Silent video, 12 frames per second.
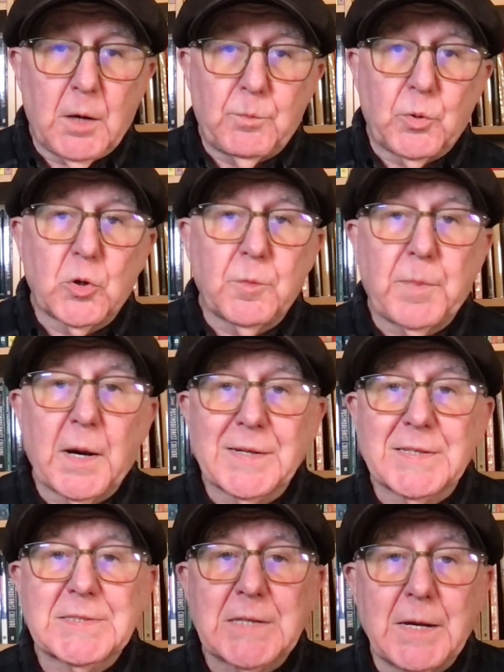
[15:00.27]
a book by
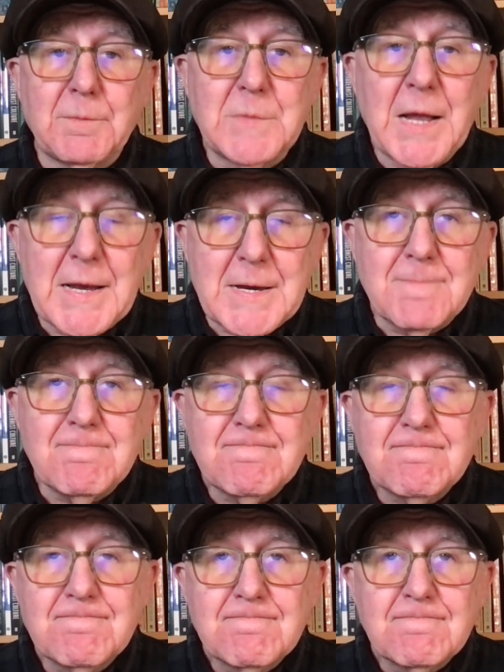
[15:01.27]
the same name
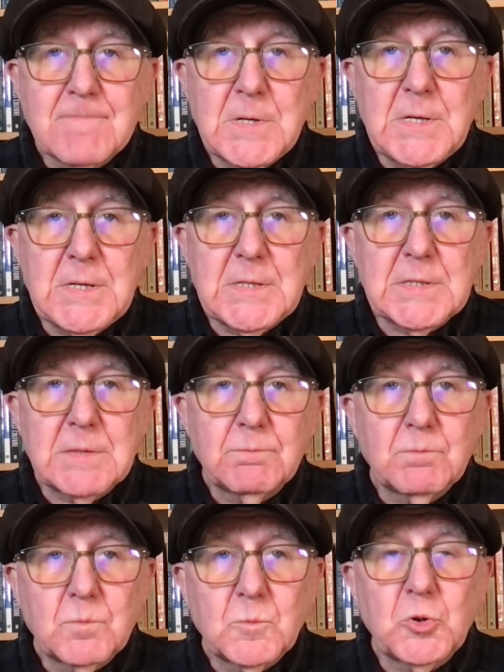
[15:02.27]
is
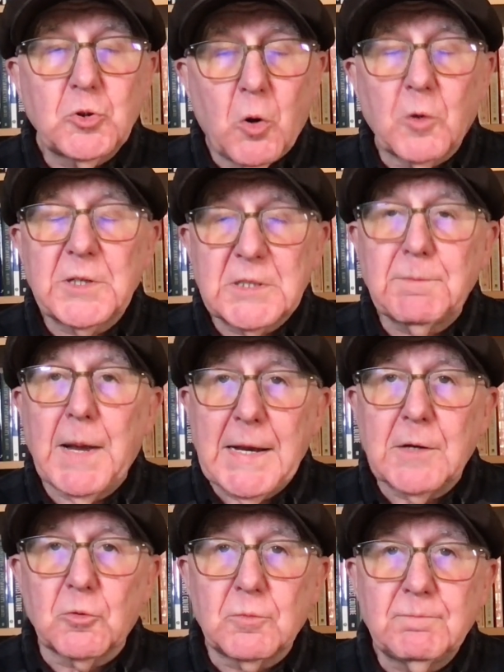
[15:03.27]
God is
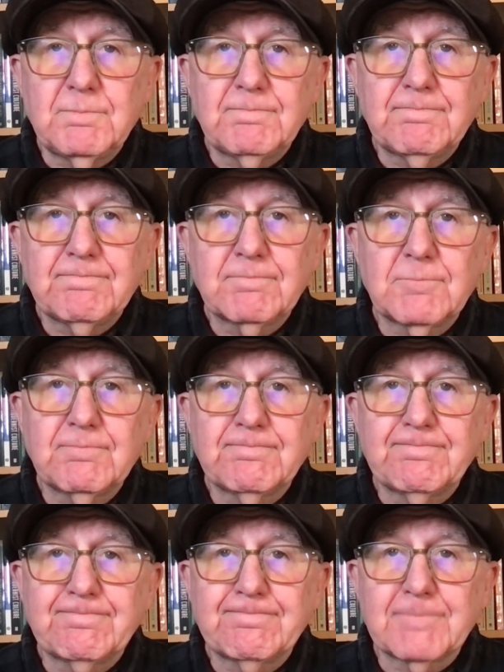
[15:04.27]
male.
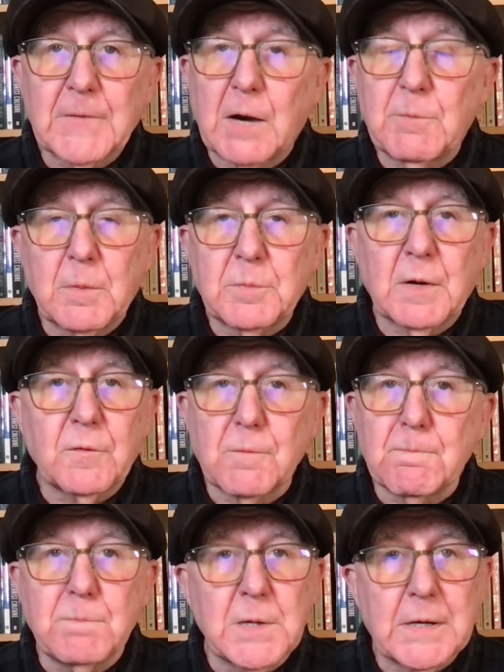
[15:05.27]
I remember
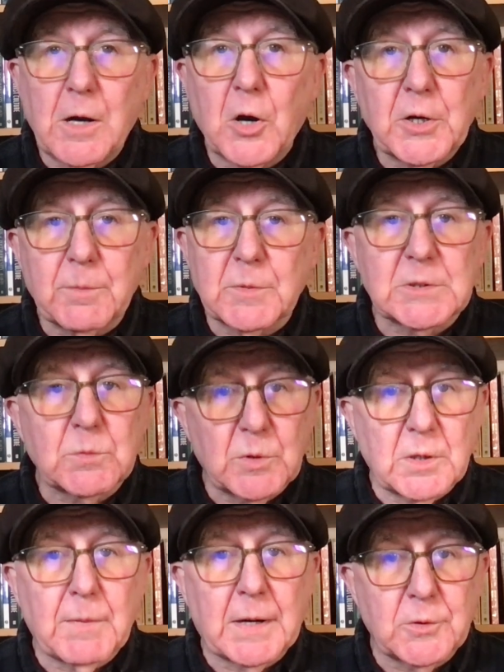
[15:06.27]
having big arguments
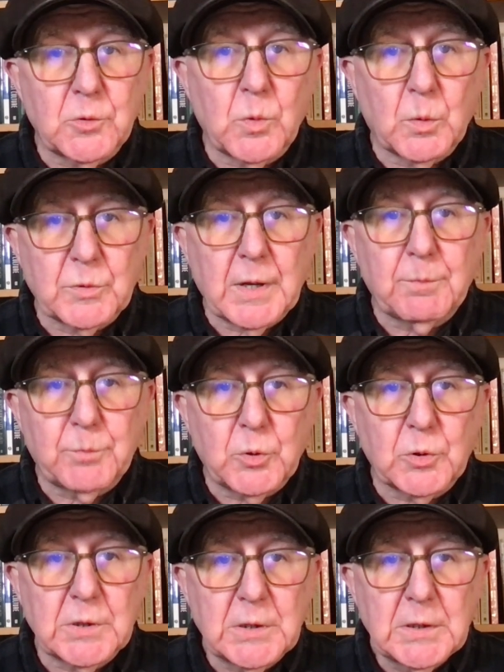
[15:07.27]
with the man who wrote that
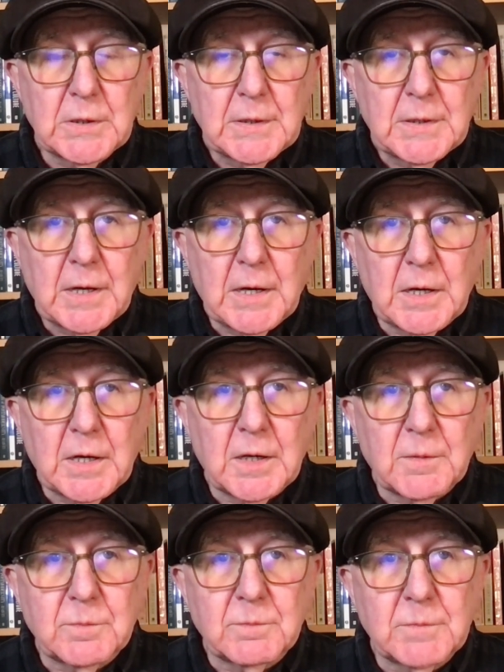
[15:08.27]
book.
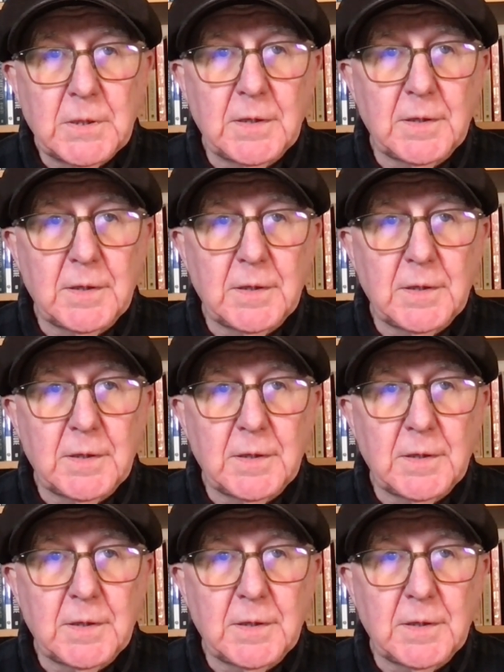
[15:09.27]
Um,